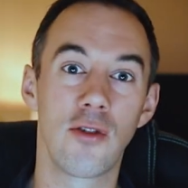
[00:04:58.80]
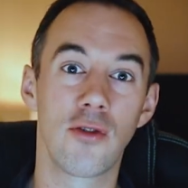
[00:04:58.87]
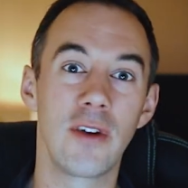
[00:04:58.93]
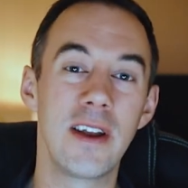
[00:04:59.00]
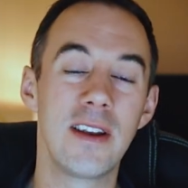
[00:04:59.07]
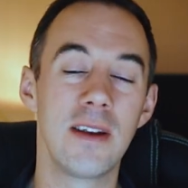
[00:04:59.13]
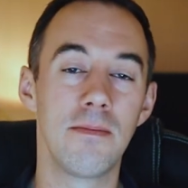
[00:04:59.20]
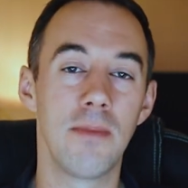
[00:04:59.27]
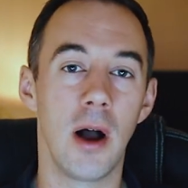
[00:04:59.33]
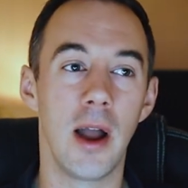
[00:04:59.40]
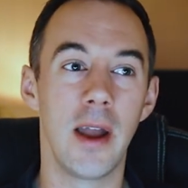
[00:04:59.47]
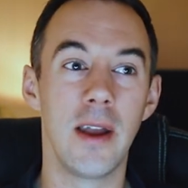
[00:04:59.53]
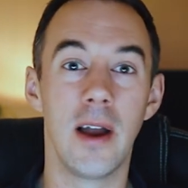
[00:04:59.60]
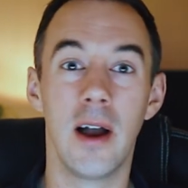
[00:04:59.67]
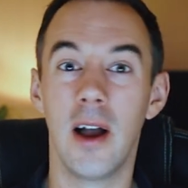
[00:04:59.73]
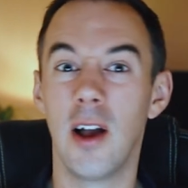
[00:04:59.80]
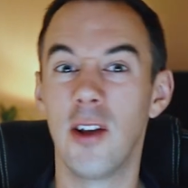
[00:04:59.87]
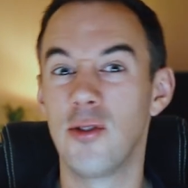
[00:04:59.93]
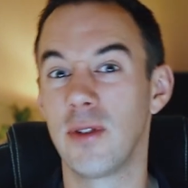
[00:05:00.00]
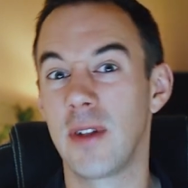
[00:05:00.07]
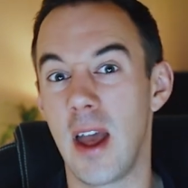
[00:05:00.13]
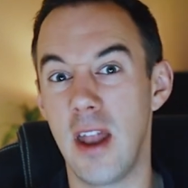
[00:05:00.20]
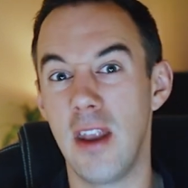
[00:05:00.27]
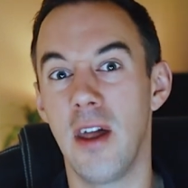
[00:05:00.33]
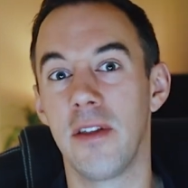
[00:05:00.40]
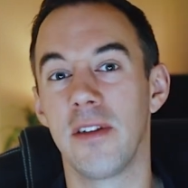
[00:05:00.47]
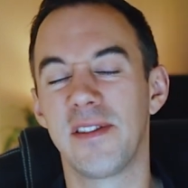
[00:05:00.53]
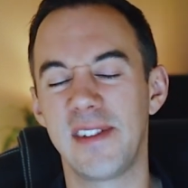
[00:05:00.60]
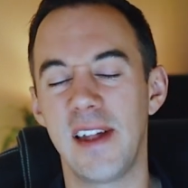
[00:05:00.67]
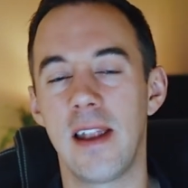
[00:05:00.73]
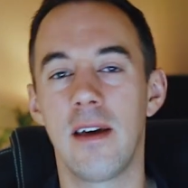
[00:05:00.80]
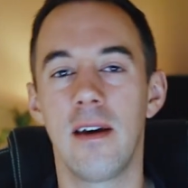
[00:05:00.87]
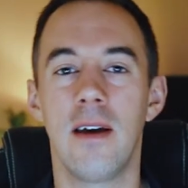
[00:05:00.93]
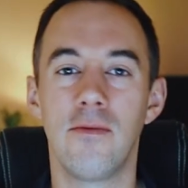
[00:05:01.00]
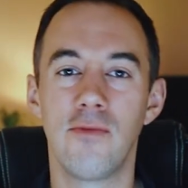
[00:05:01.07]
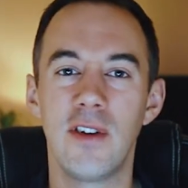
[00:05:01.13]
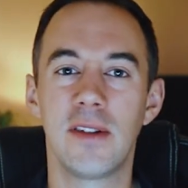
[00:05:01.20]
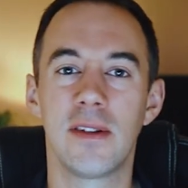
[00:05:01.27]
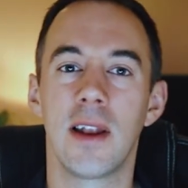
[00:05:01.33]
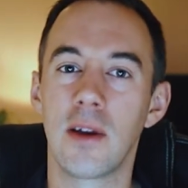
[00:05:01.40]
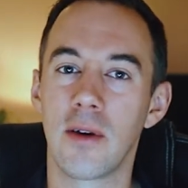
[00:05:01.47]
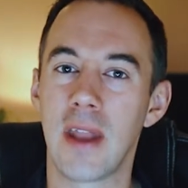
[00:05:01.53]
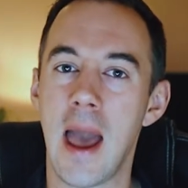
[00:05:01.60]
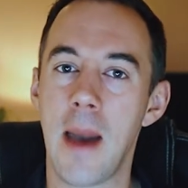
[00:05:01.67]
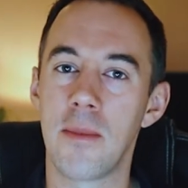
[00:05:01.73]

created by, uh, should say, another seller and reselling on